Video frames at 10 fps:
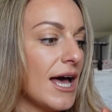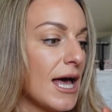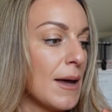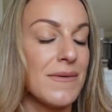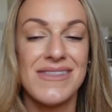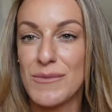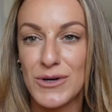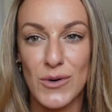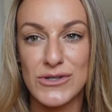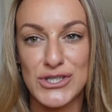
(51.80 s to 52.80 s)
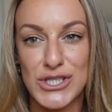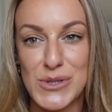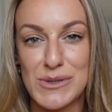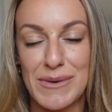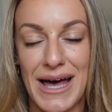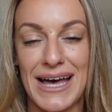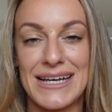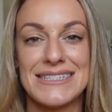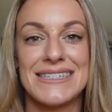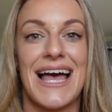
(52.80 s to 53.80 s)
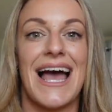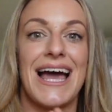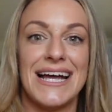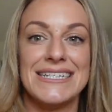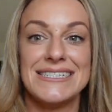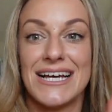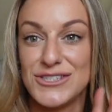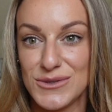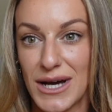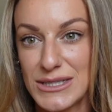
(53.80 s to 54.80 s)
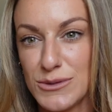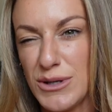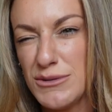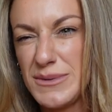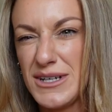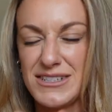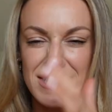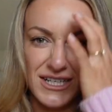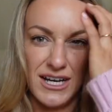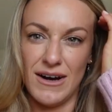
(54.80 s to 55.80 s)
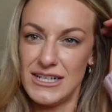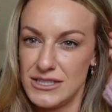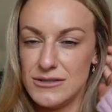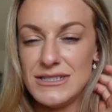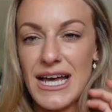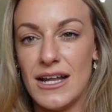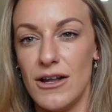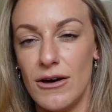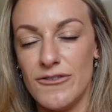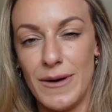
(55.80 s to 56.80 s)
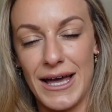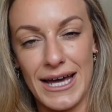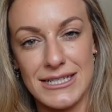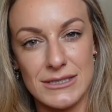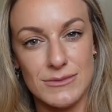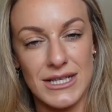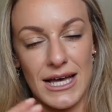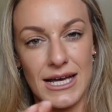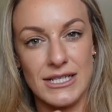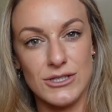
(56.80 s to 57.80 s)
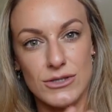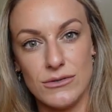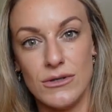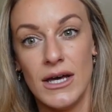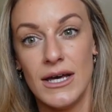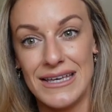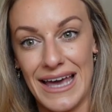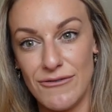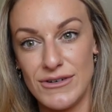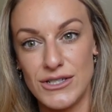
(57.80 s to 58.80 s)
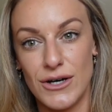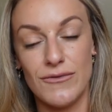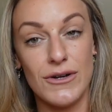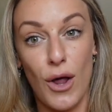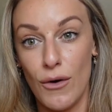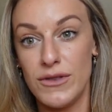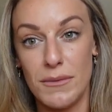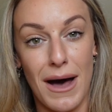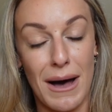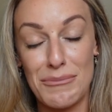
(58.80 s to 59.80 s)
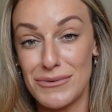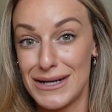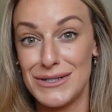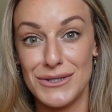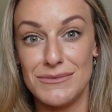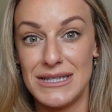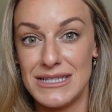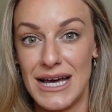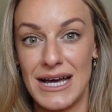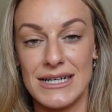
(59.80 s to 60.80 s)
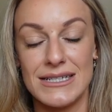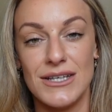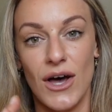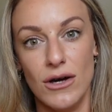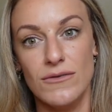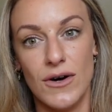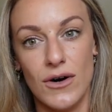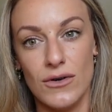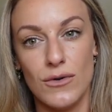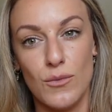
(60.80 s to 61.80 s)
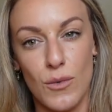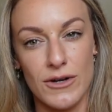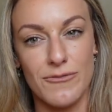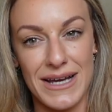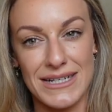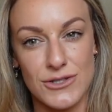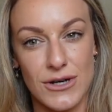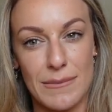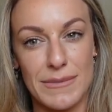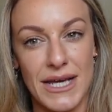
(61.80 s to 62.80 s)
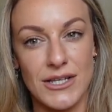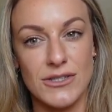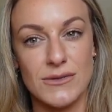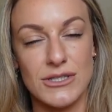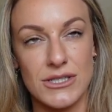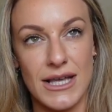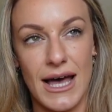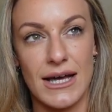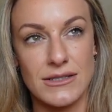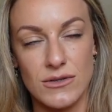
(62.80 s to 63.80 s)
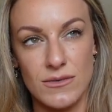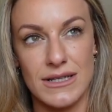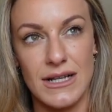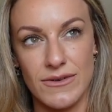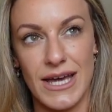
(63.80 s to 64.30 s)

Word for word: um, then we'll go on to shoes and bags and as you guys will probably already know I do sell a lot of my items that I do get rid of. A lot of them are brand new with tags over on one of my Instagram pages which is at with love